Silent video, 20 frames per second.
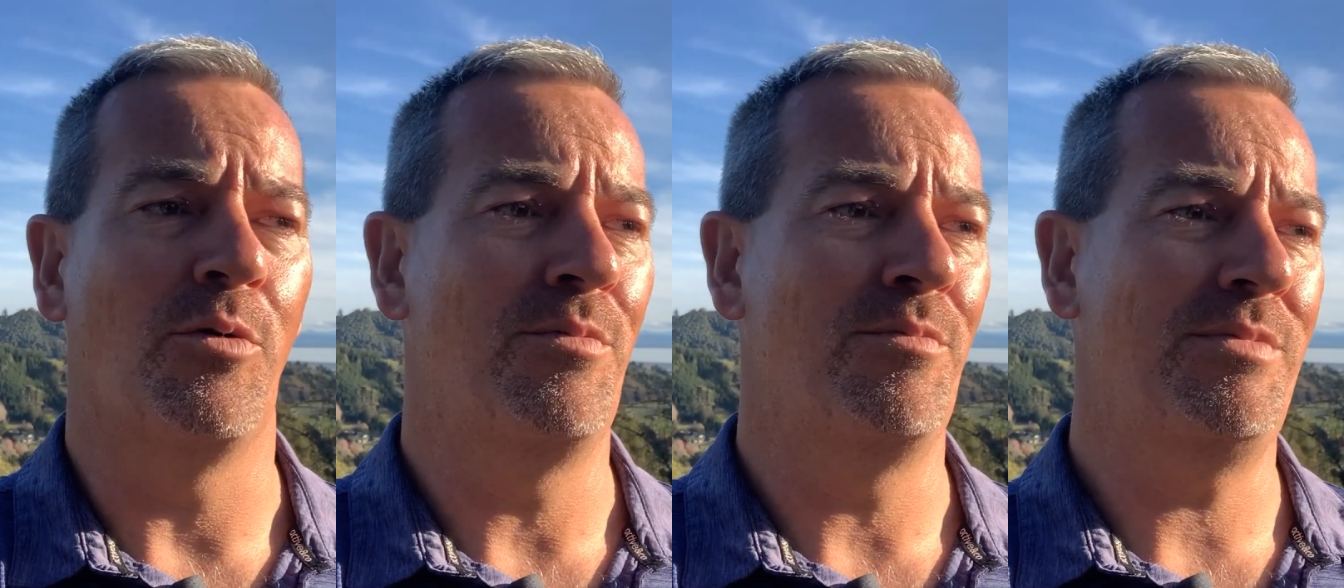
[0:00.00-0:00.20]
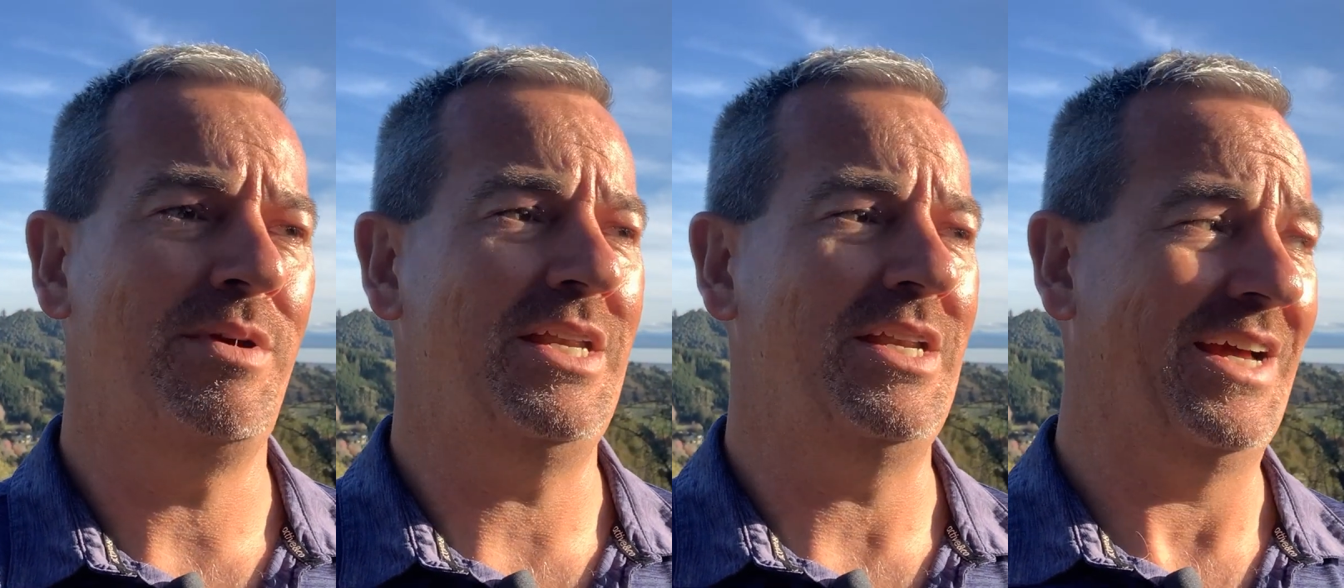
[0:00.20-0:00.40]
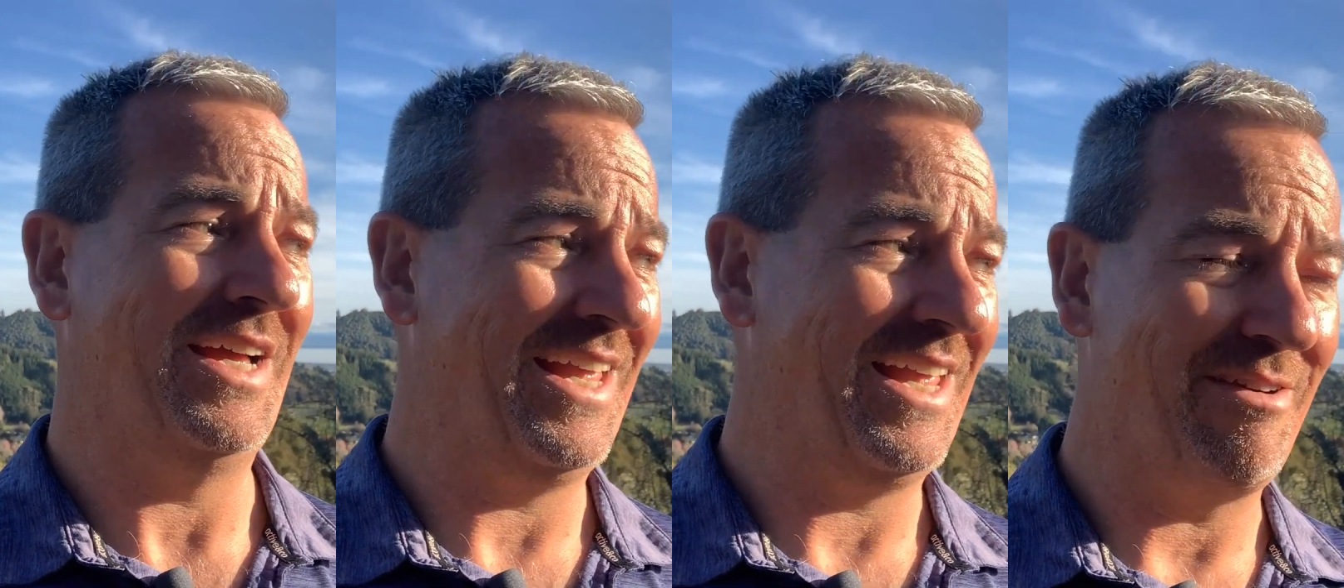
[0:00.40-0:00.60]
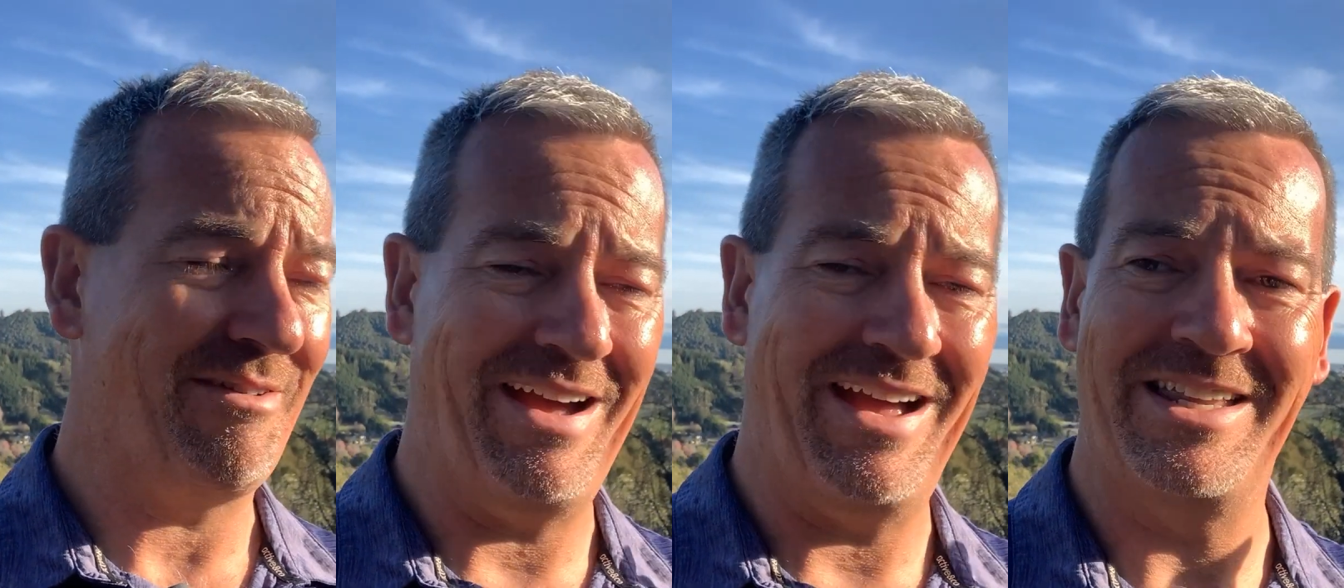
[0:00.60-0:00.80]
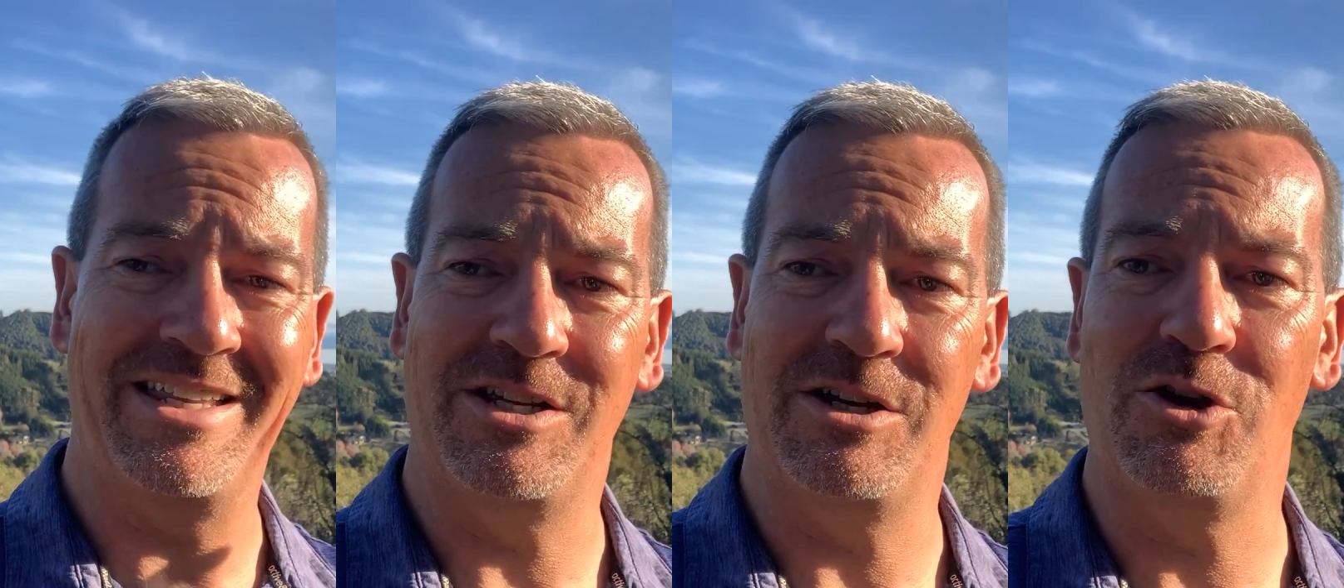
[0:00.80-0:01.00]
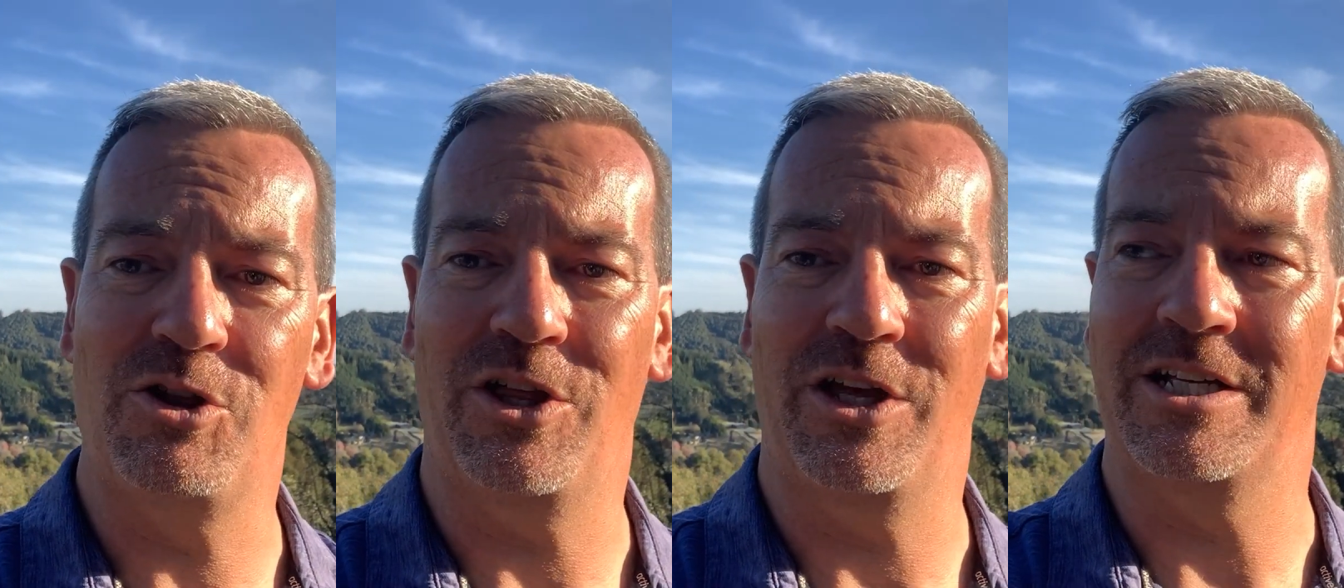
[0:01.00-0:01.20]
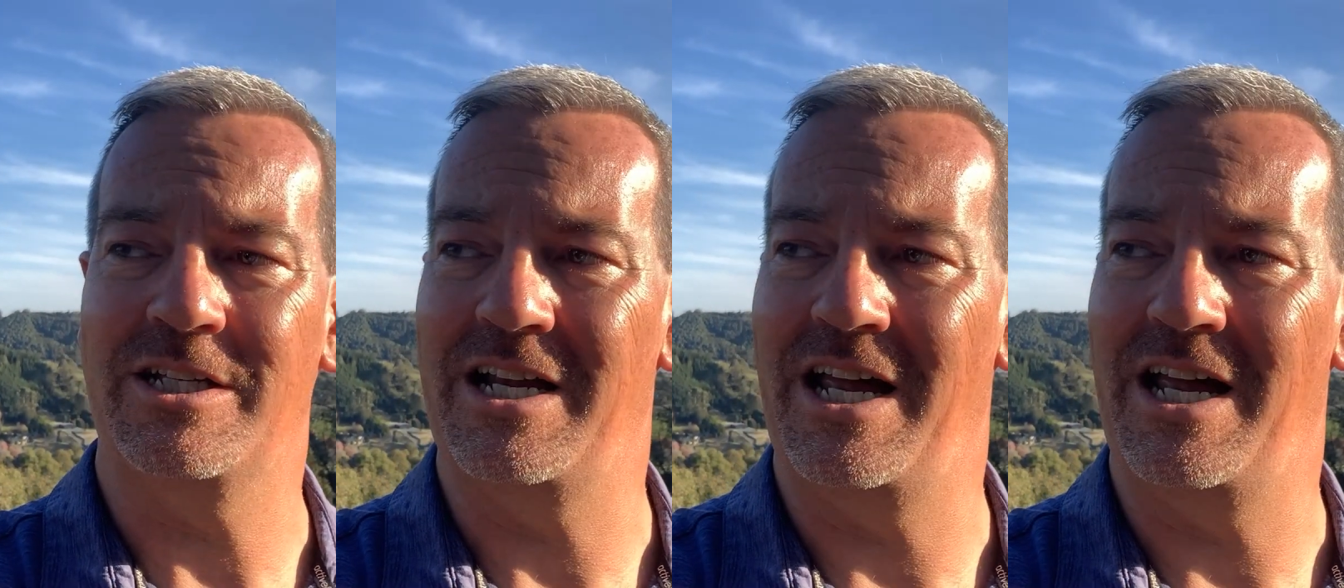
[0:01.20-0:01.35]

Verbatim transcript: For me, I can go out and do things